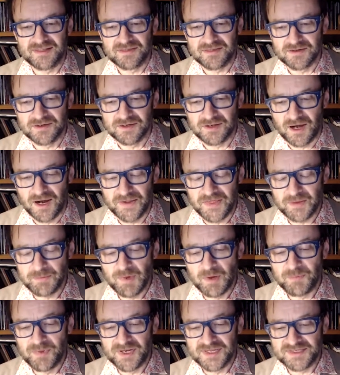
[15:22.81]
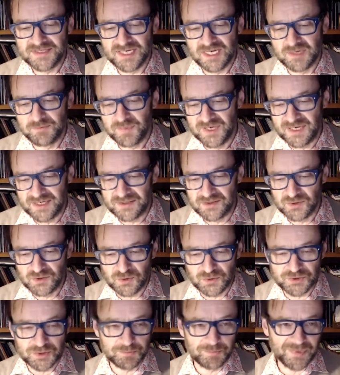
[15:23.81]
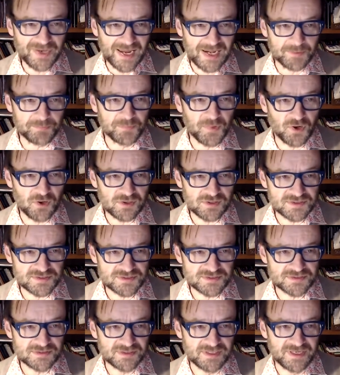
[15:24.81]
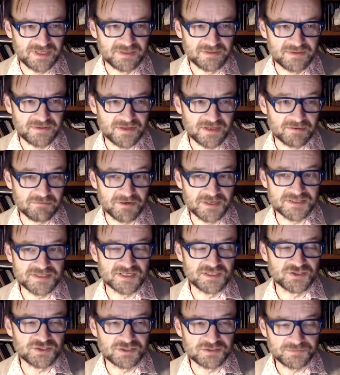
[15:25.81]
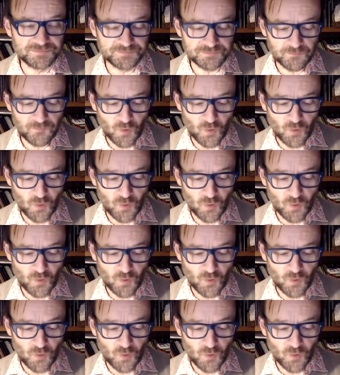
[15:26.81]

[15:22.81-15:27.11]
that either mobility had been ignored and black boxed in theorization,